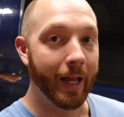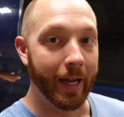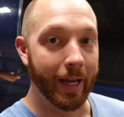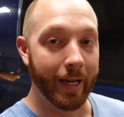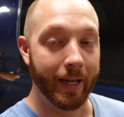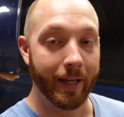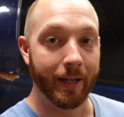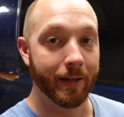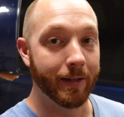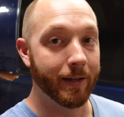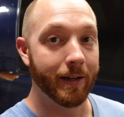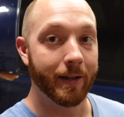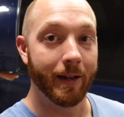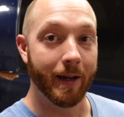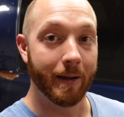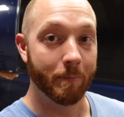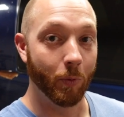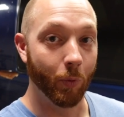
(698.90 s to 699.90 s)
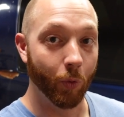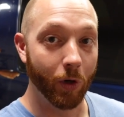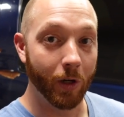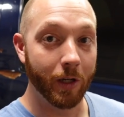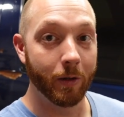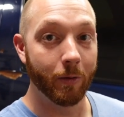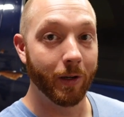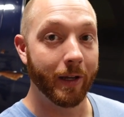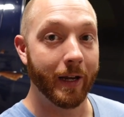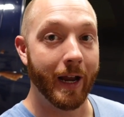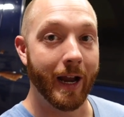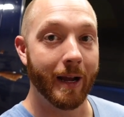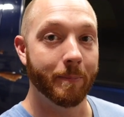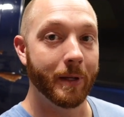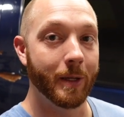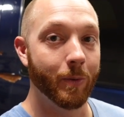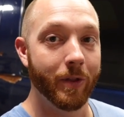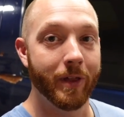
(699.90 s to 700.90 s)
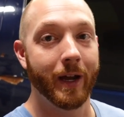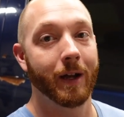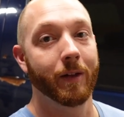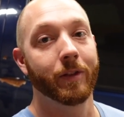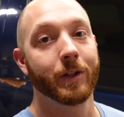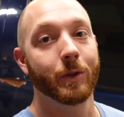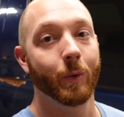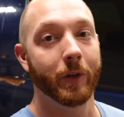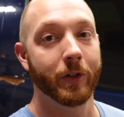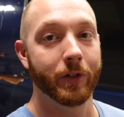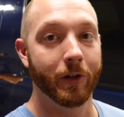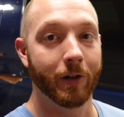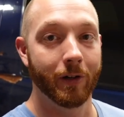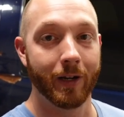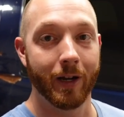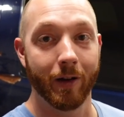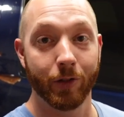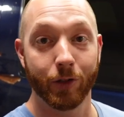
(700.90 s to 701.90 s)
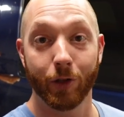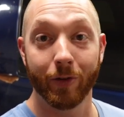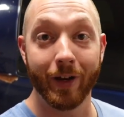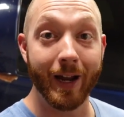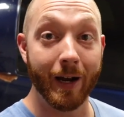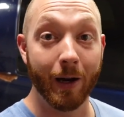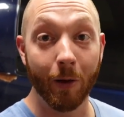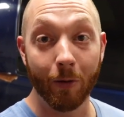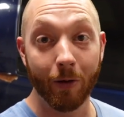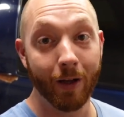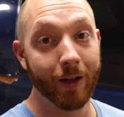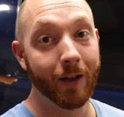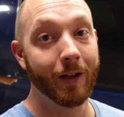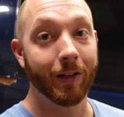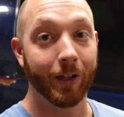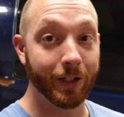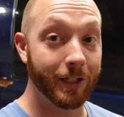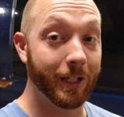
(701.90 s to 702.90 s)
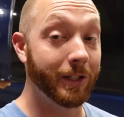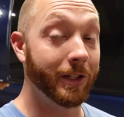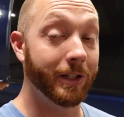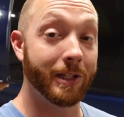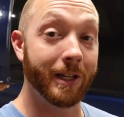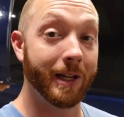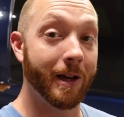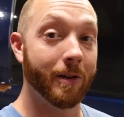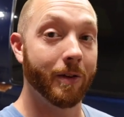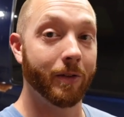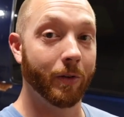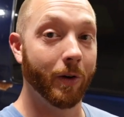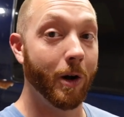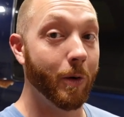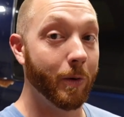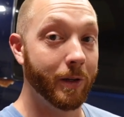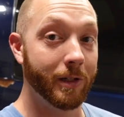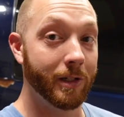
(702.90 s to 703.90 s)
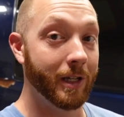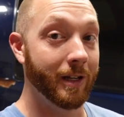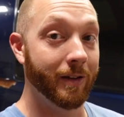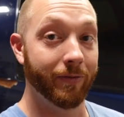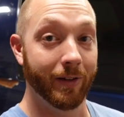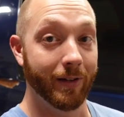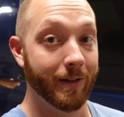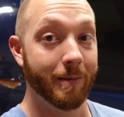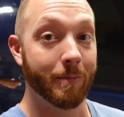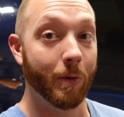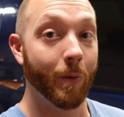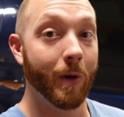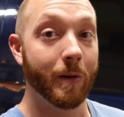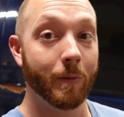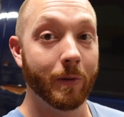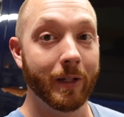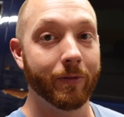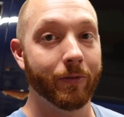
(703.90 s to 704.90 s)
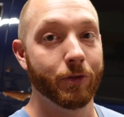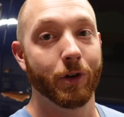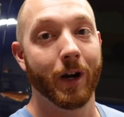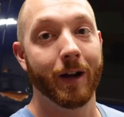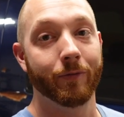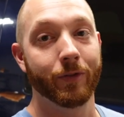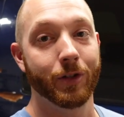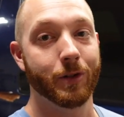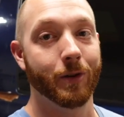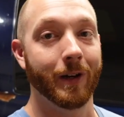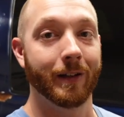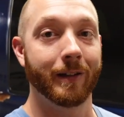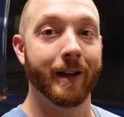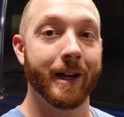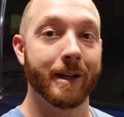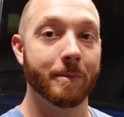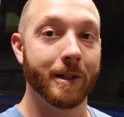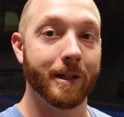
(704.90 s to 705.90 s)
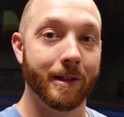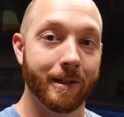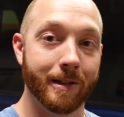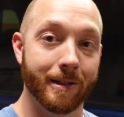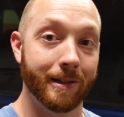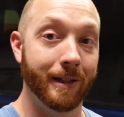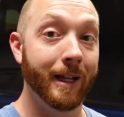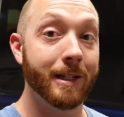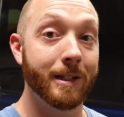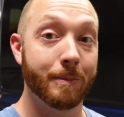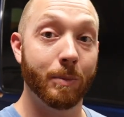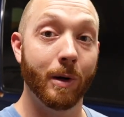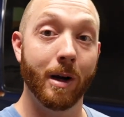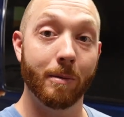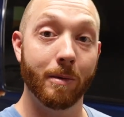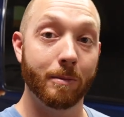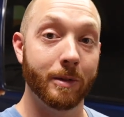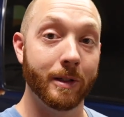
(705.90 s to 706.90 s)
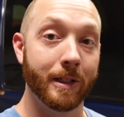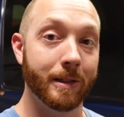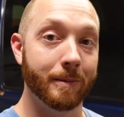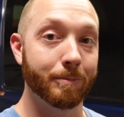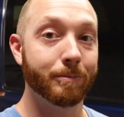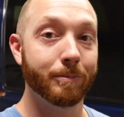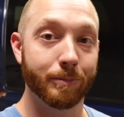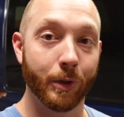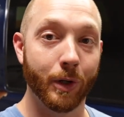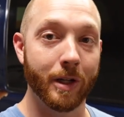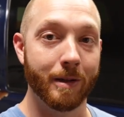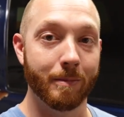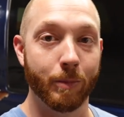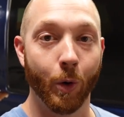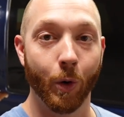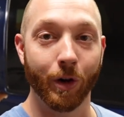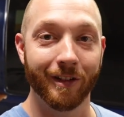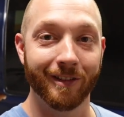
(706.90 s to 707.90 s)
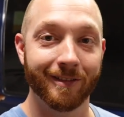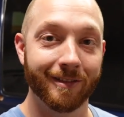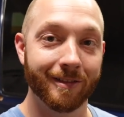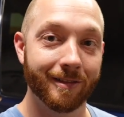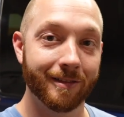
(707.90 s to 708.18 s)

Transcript: And I'm really, really happy with how this one turned out. So now let's get this thing out on the road and see if it, number one, will even drive in a straight line, because that's probably pretty important.